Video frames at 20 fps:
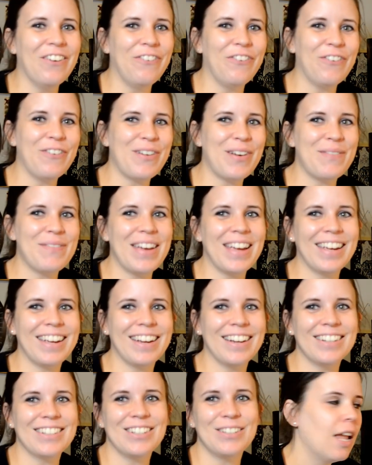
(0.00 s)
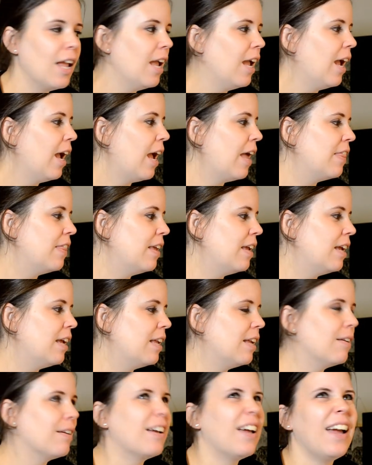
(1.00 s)
for my main character. And
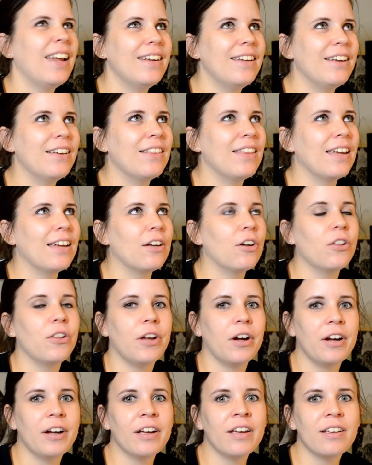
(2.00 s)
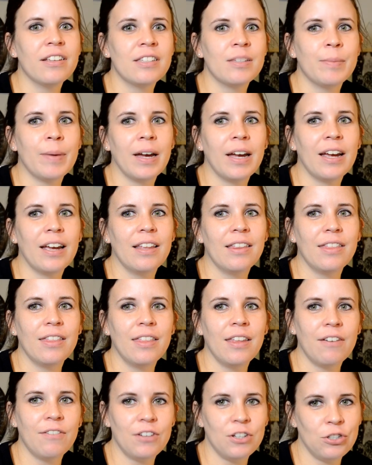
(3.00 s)
then kind of like Alaric is my
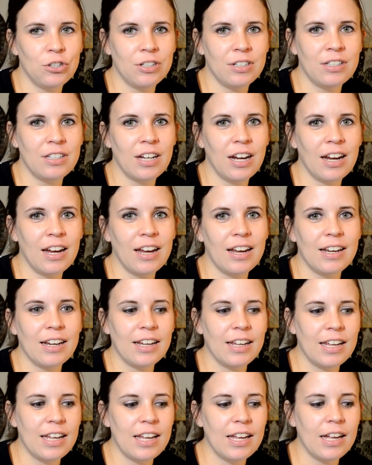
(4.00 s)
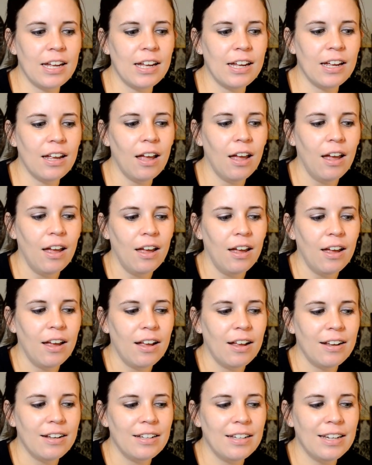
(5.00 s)
love interest, and he
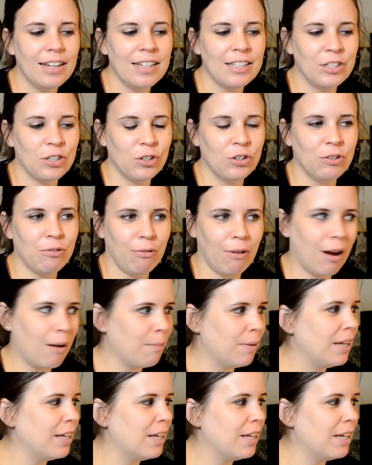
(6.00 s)
is a grump.